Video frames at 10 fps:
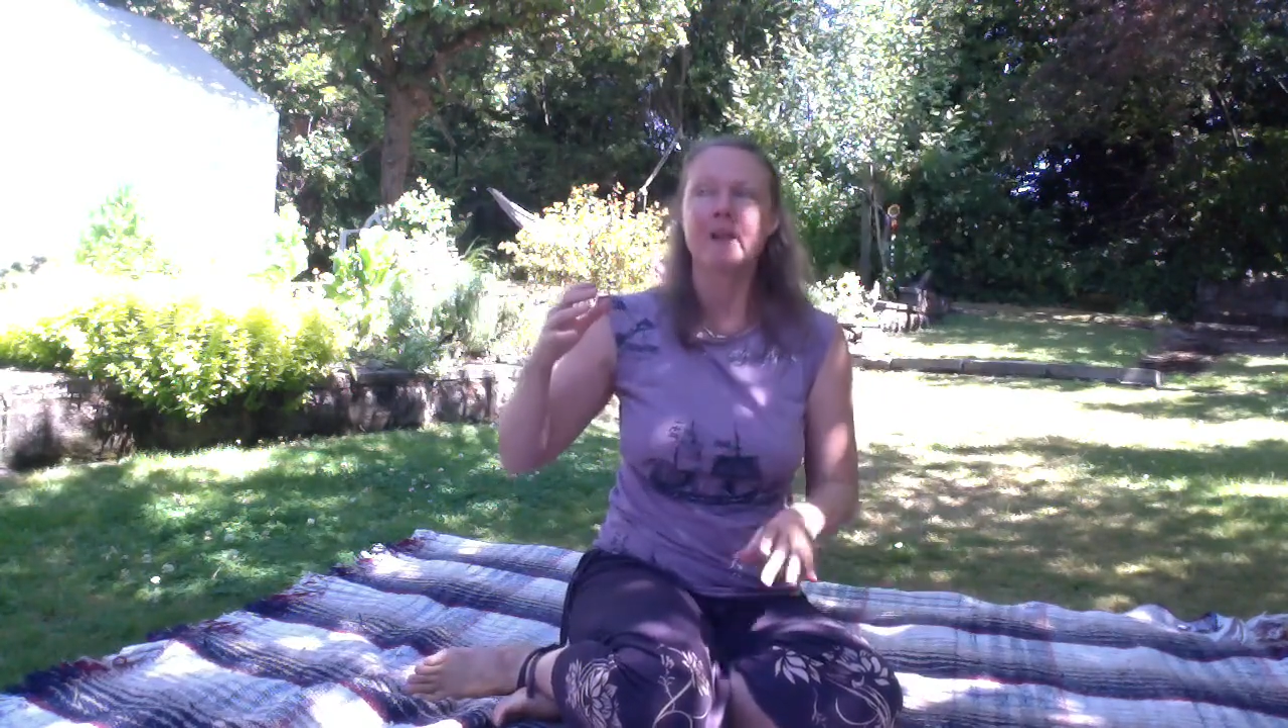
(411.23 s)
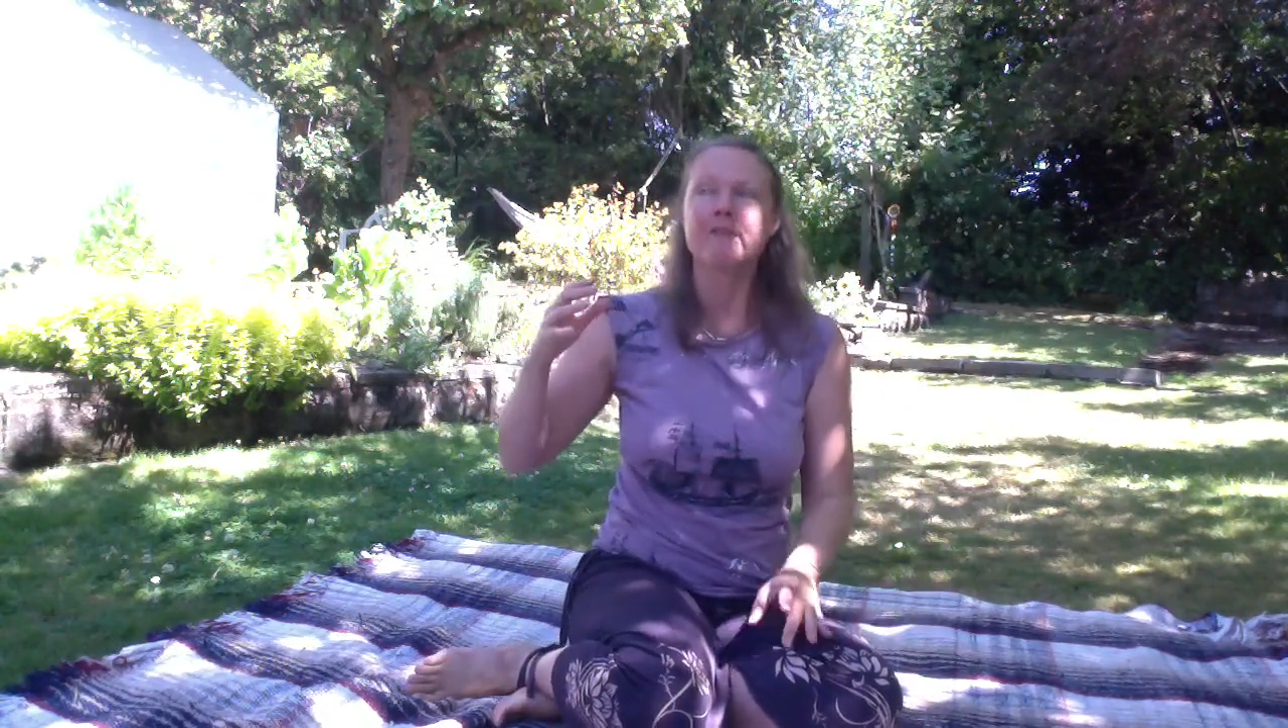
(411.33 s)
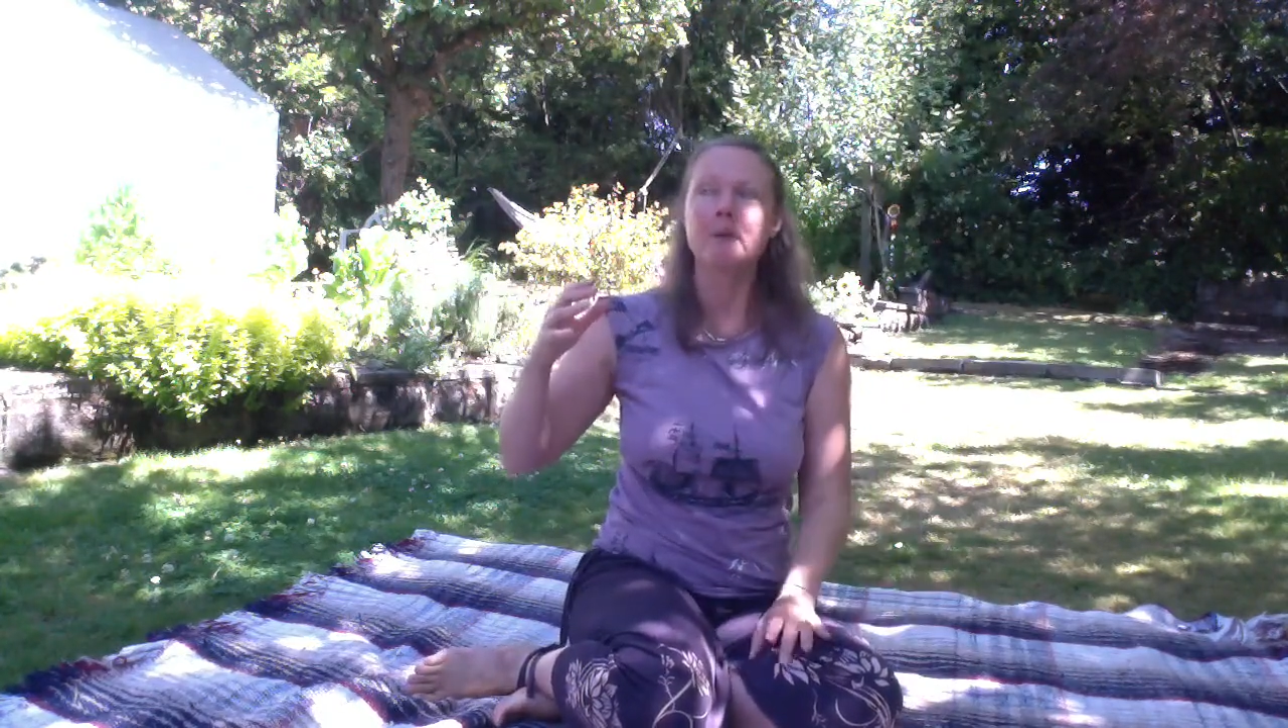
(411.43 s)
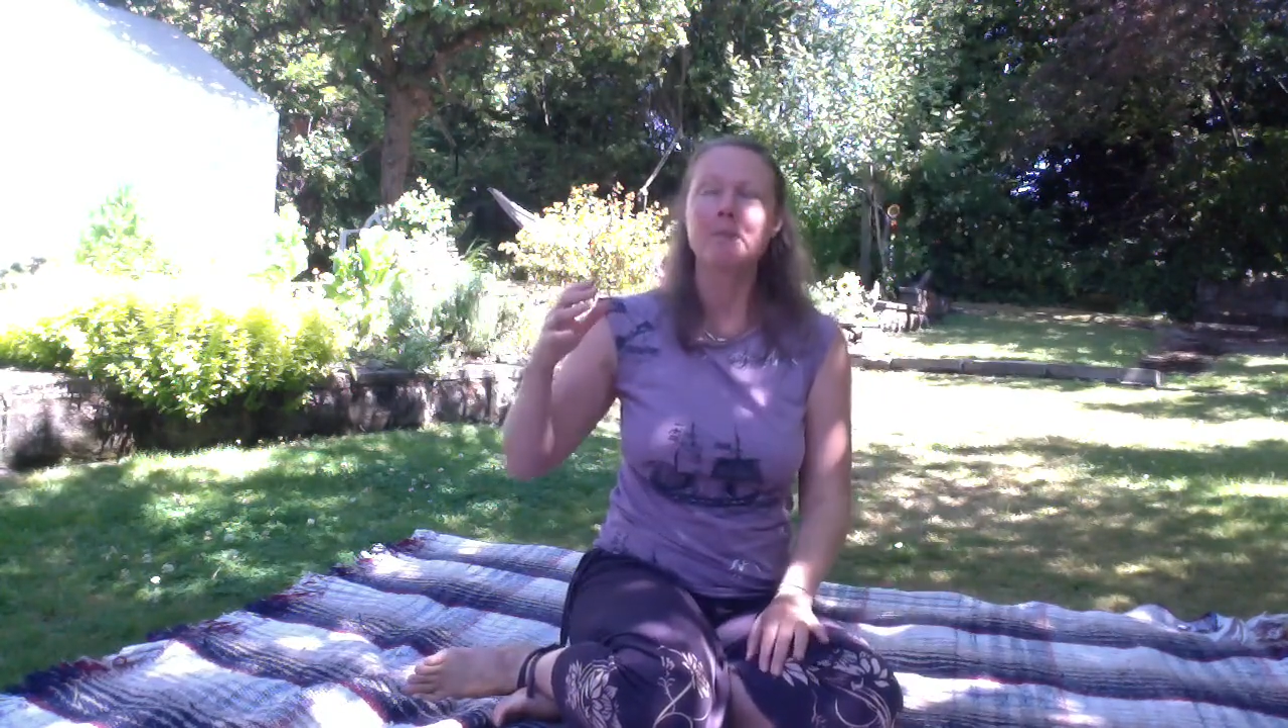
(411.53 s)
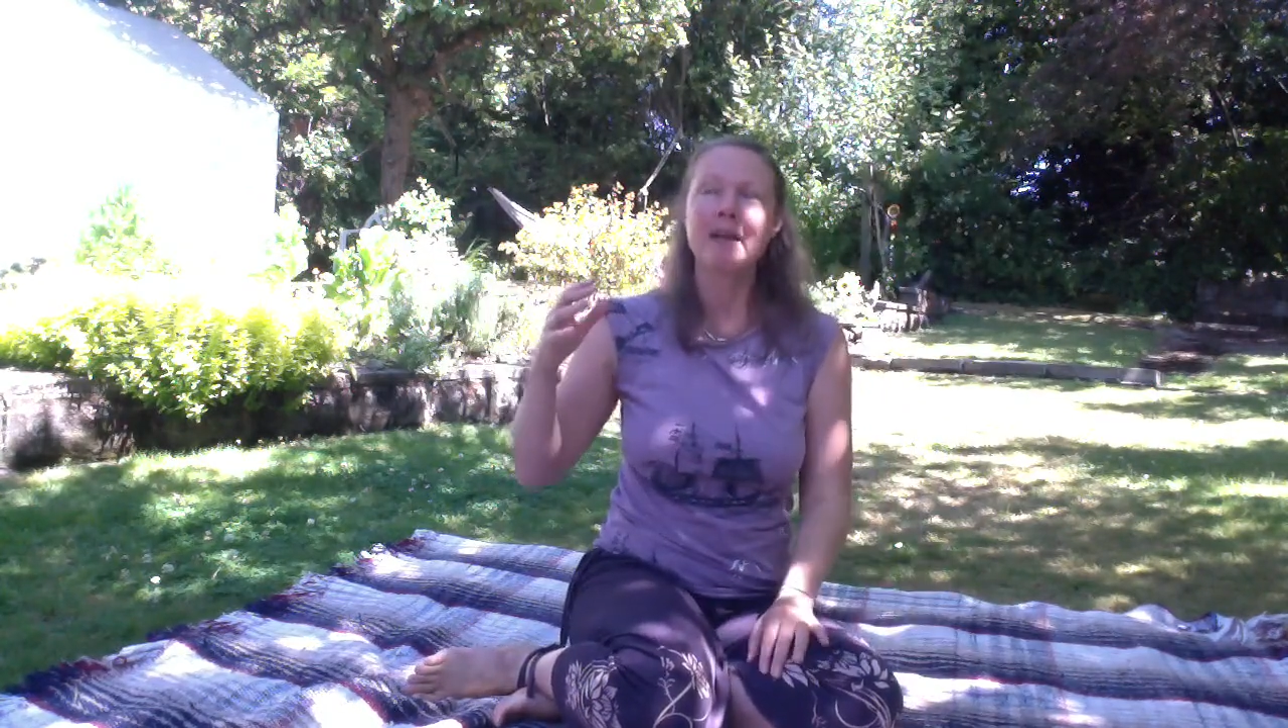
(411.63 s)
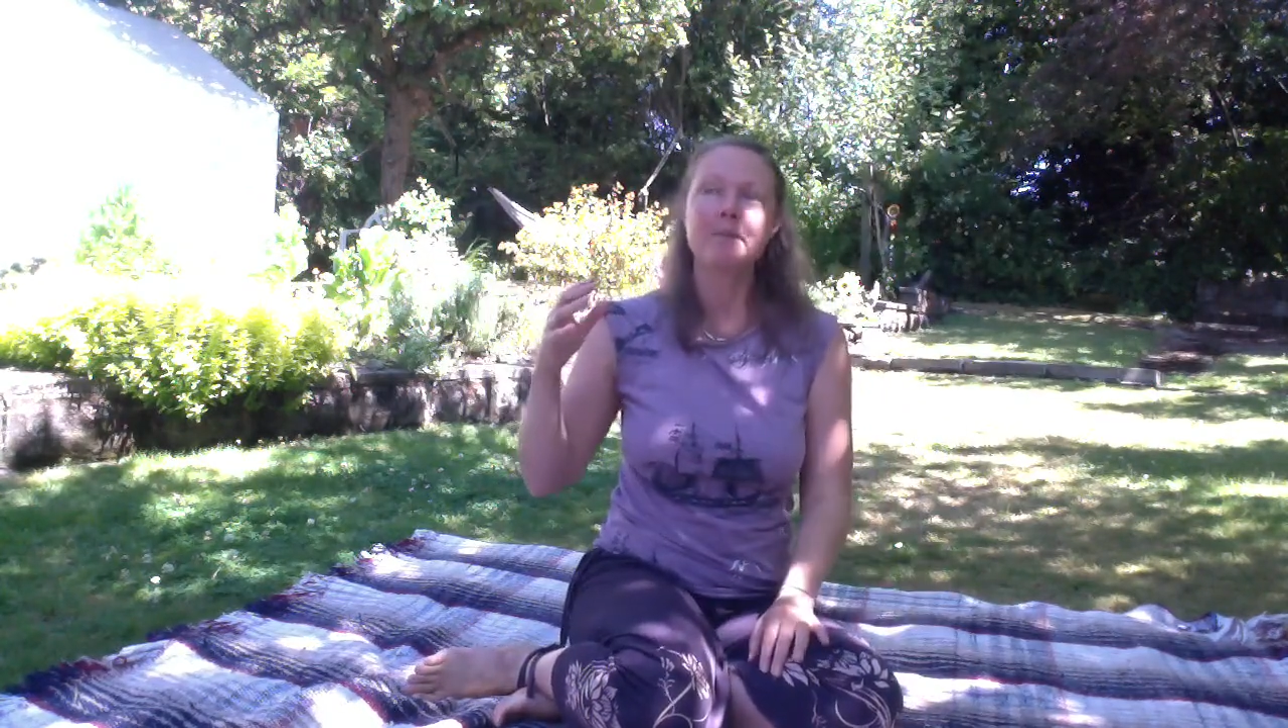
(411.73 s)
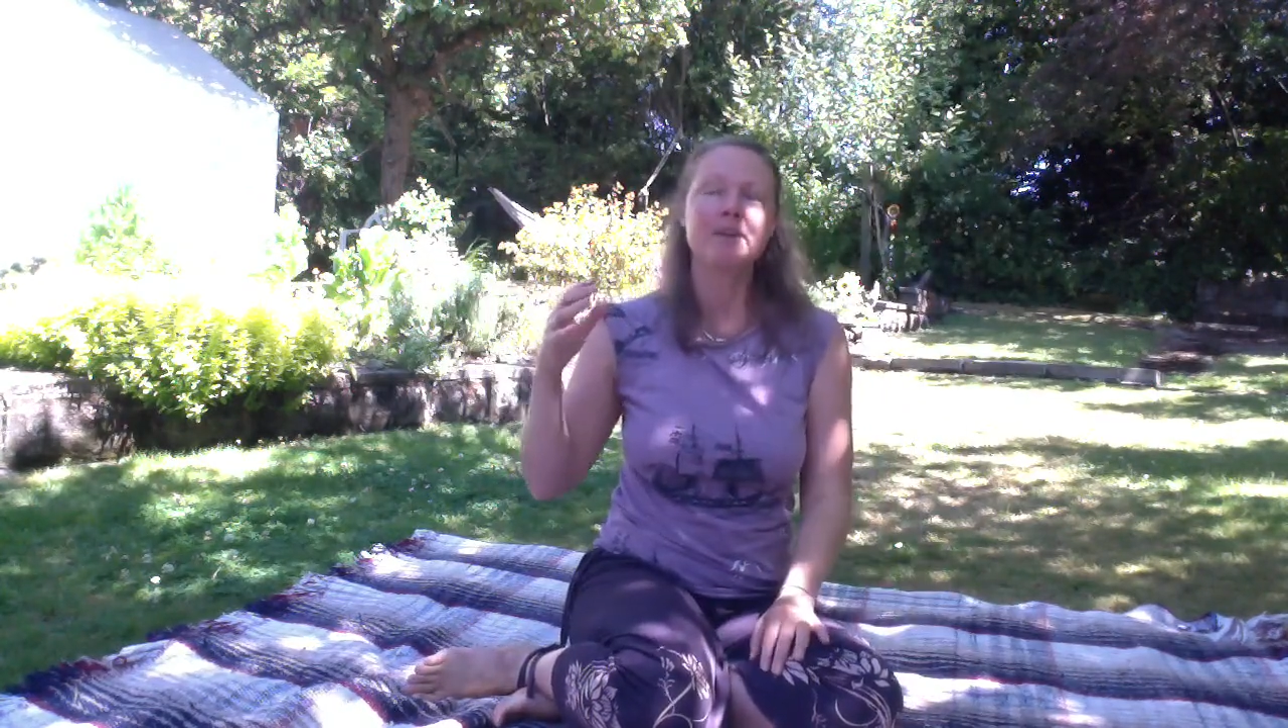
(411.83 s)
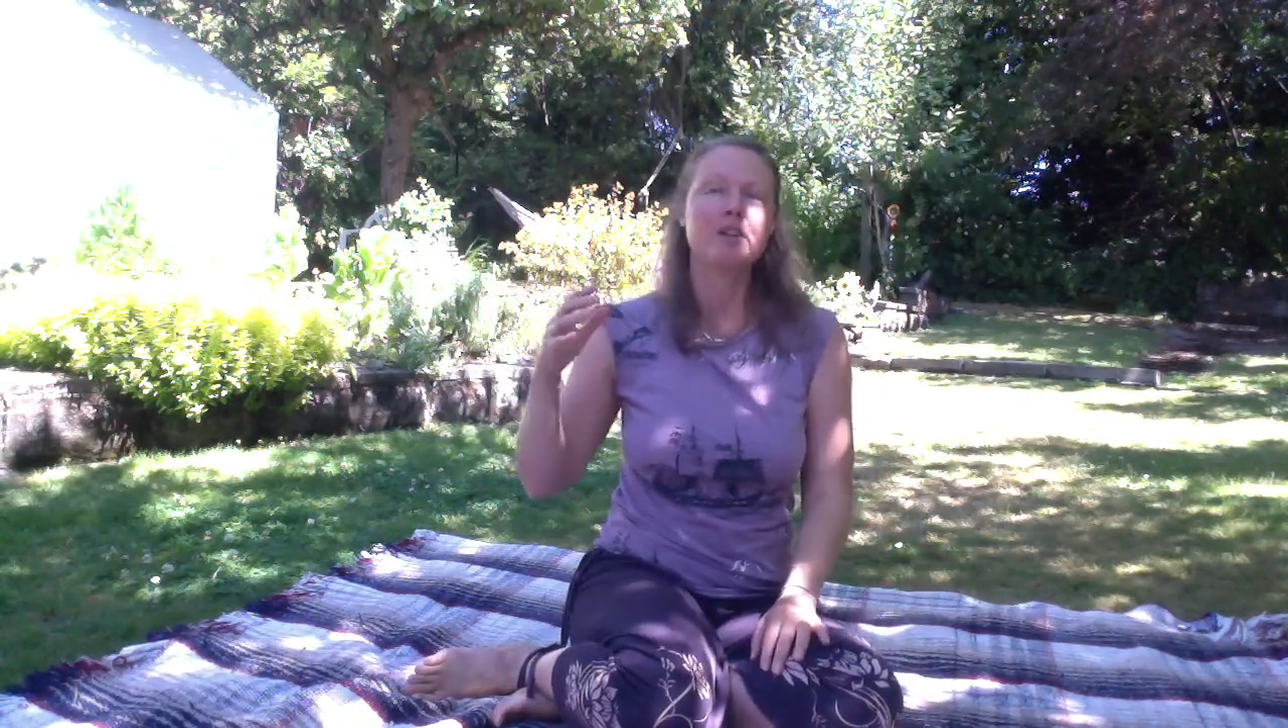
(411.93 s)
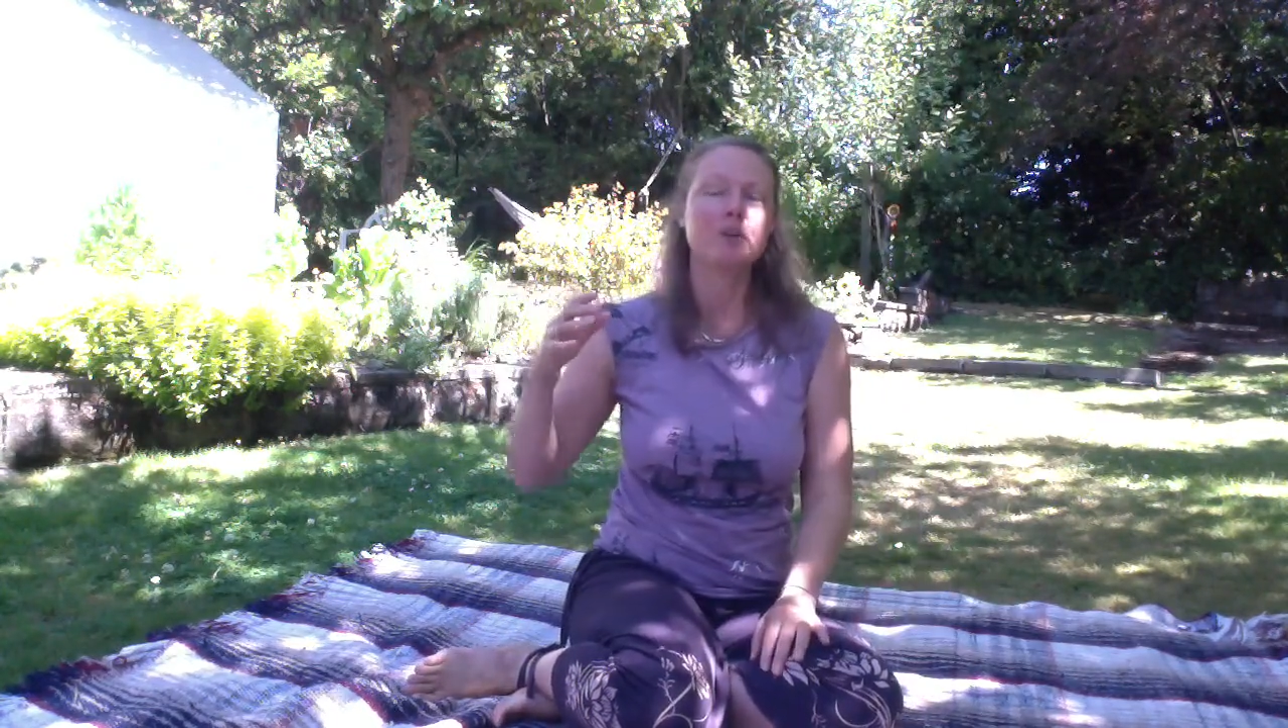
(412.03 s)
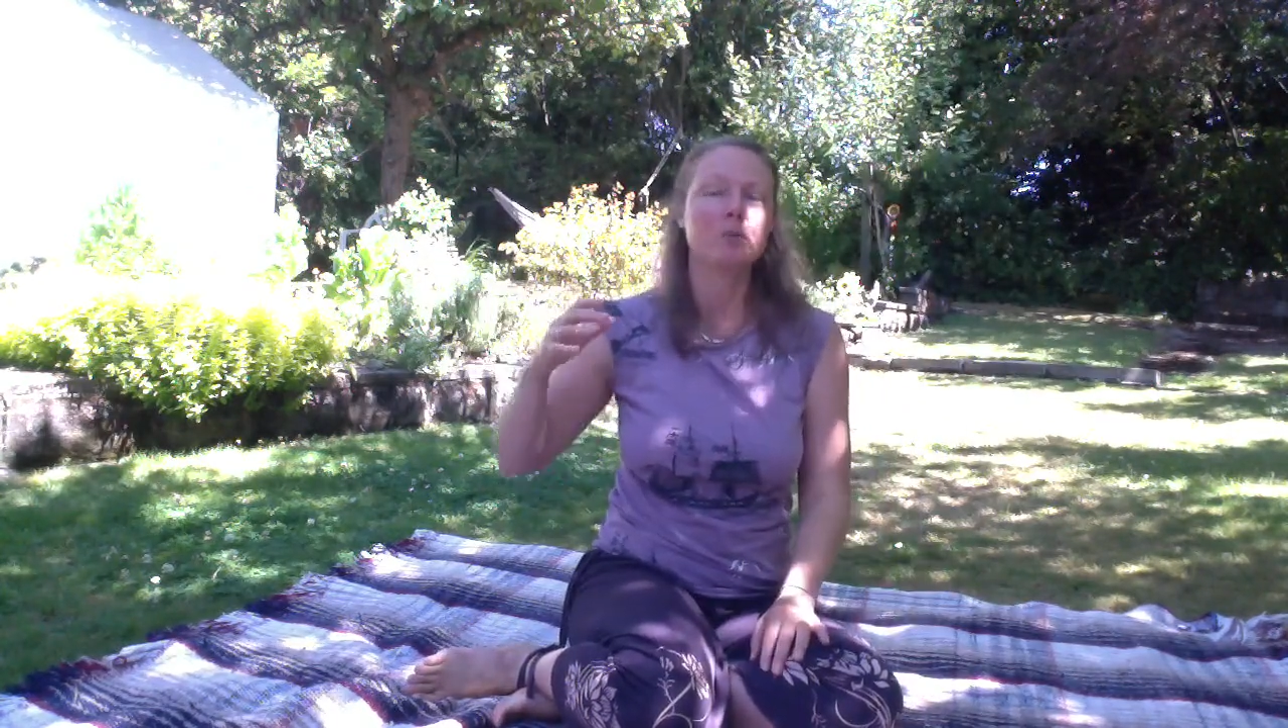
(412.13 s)
from maybe
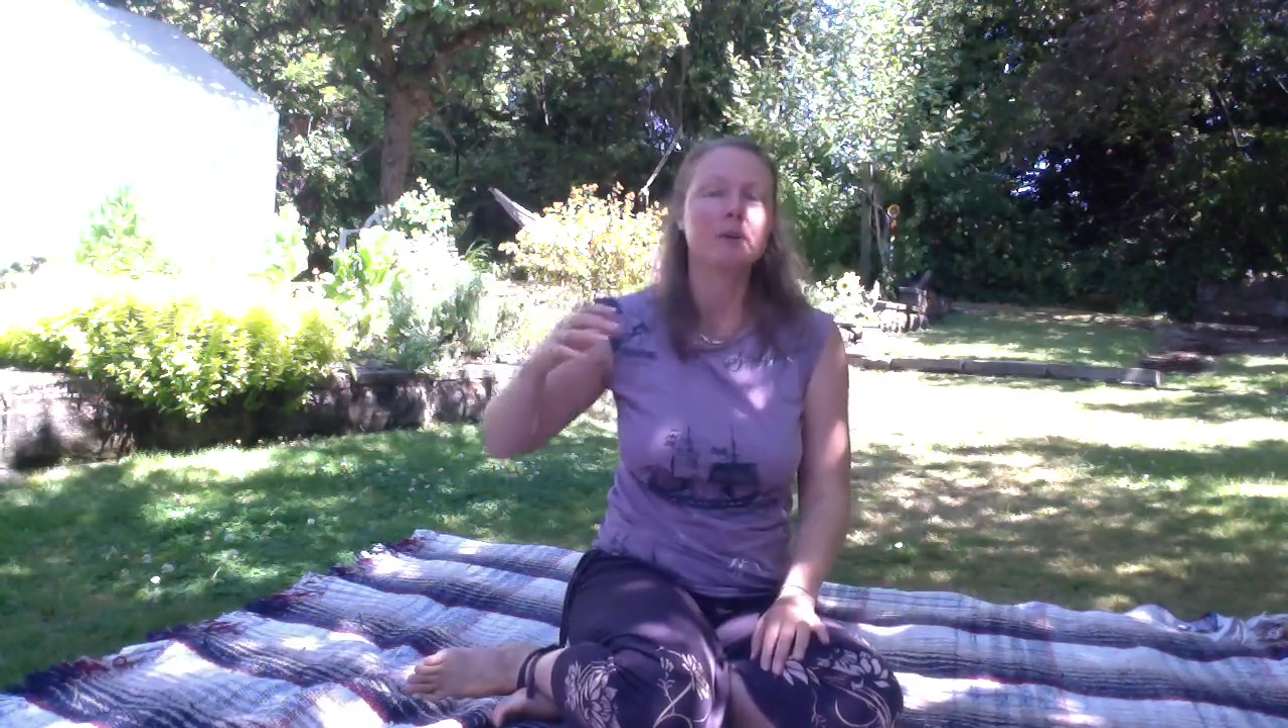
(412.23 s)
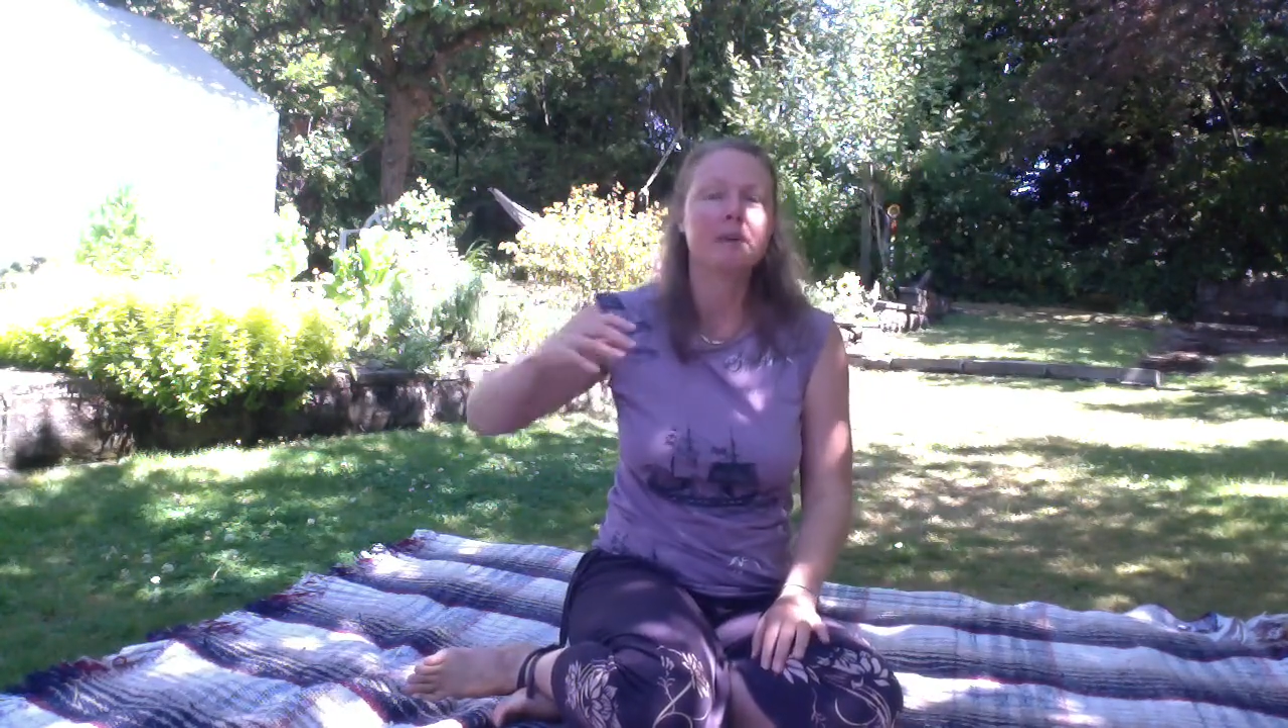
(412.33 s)
the rib